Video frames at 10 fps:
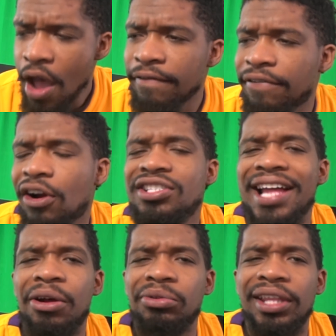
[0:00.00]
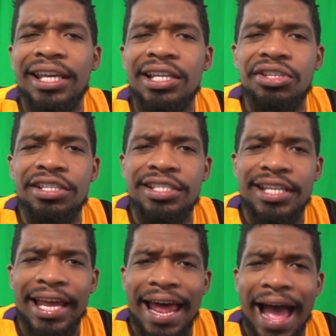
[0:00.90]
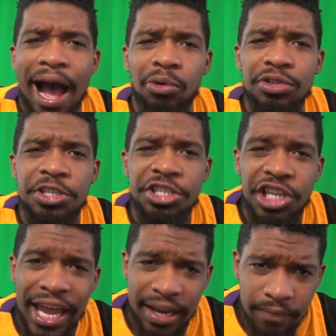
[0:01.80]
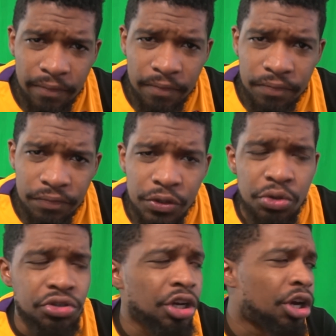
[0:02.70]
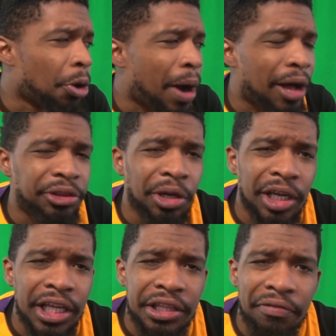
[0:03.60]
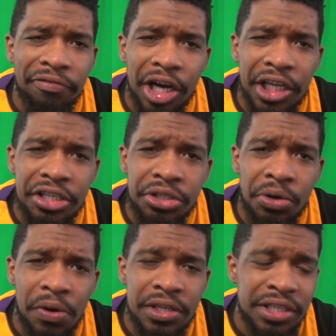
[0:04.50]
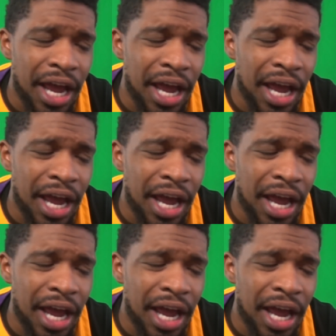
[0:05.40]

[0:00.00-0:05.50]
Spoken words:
First, I don't think he should sit out shit. You should go out there and get the fucking scoring